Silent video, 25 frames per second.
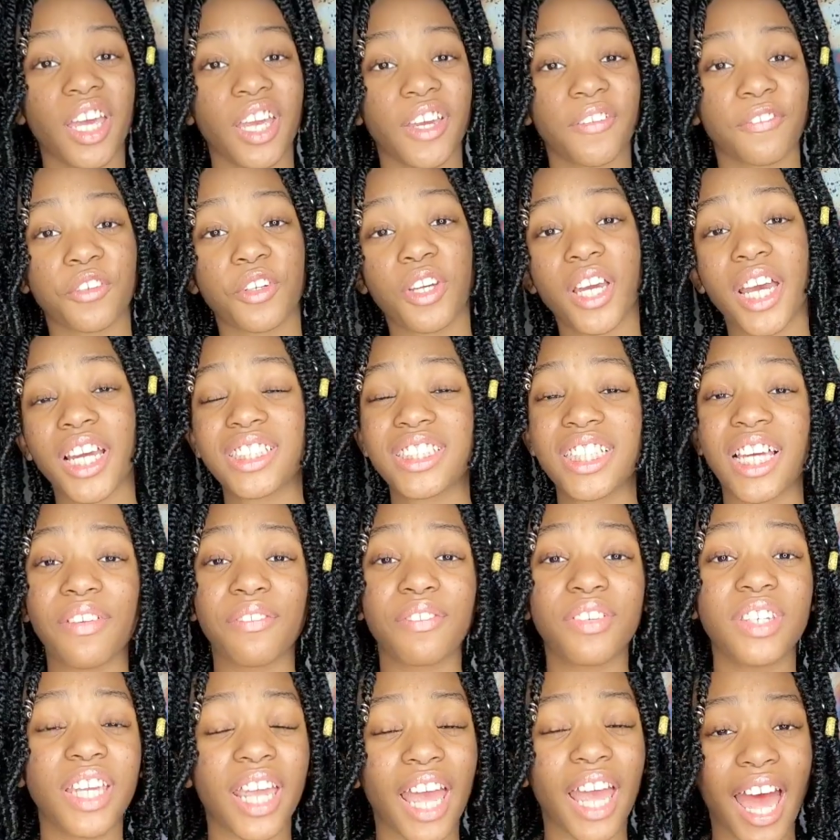If you guys
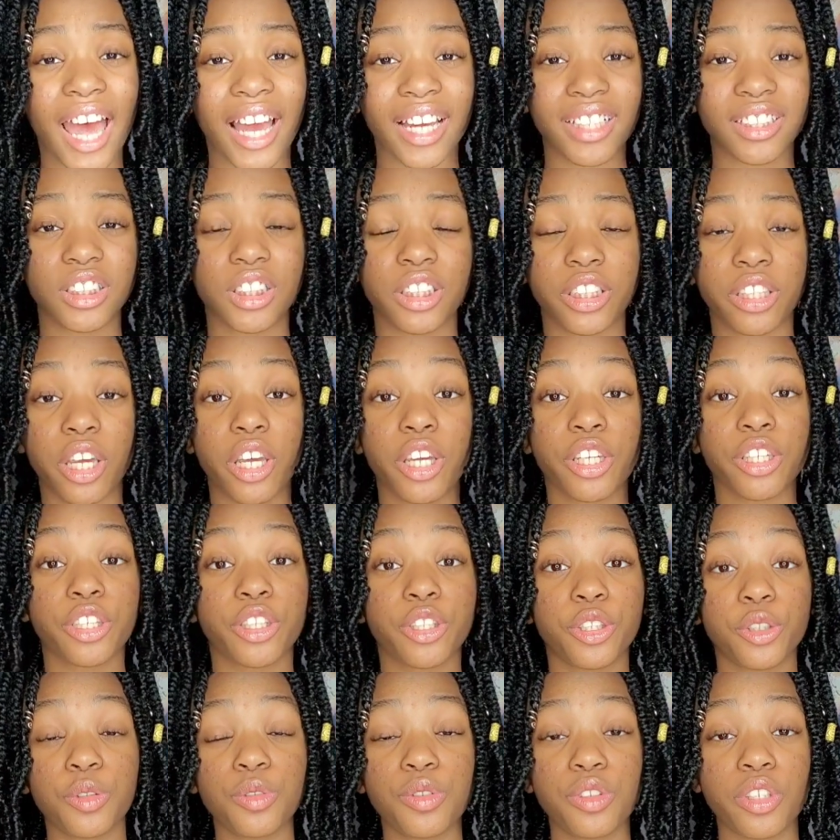have any acne,
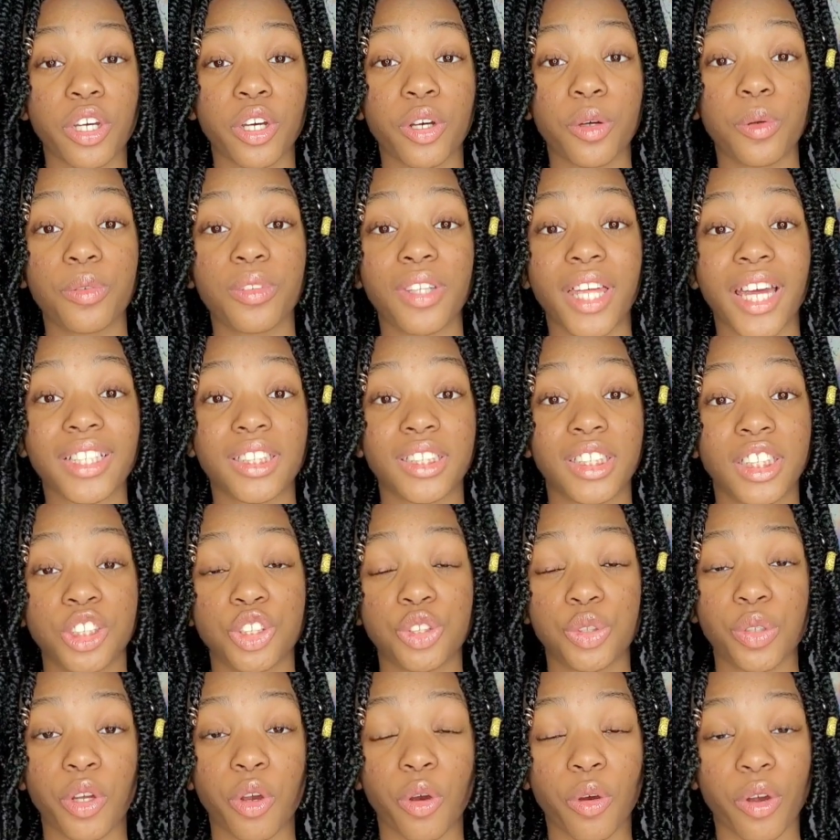you know that tea
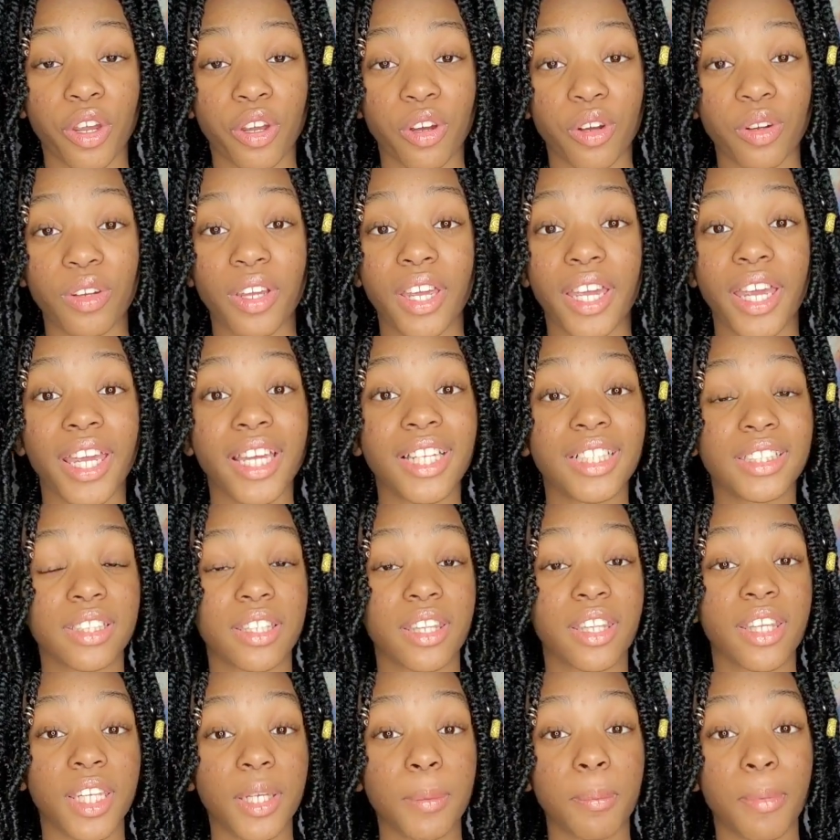tree oil
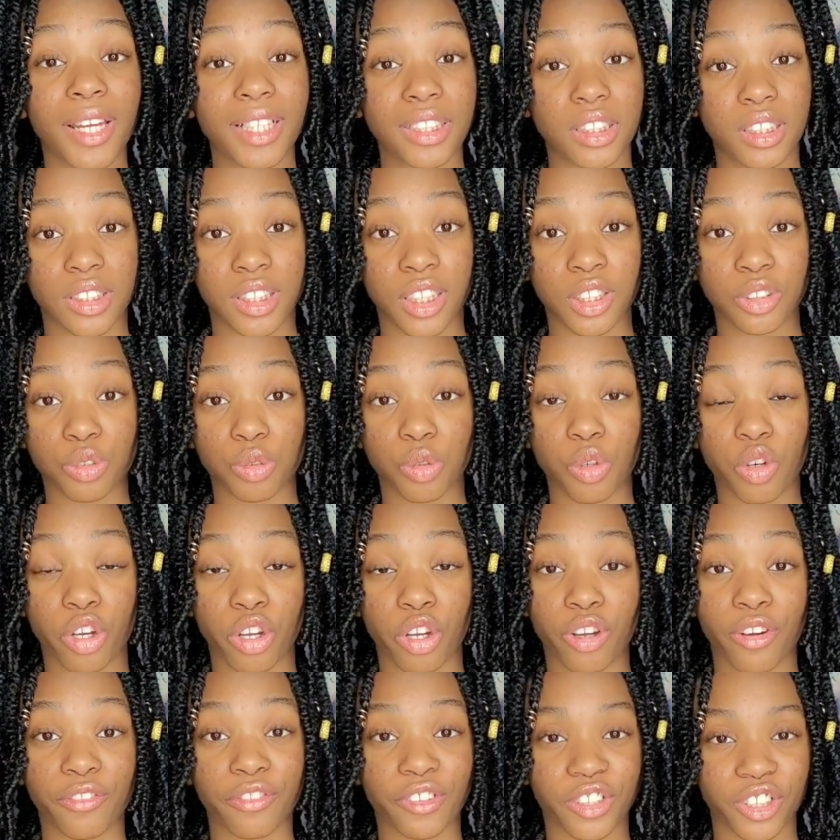is the best essential
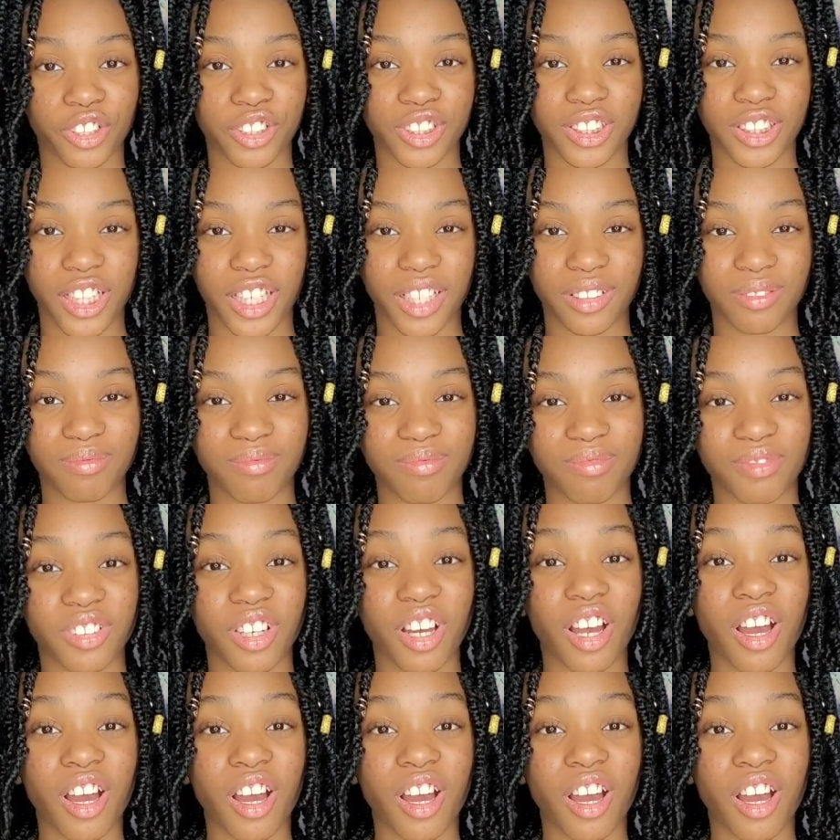oil for your skin.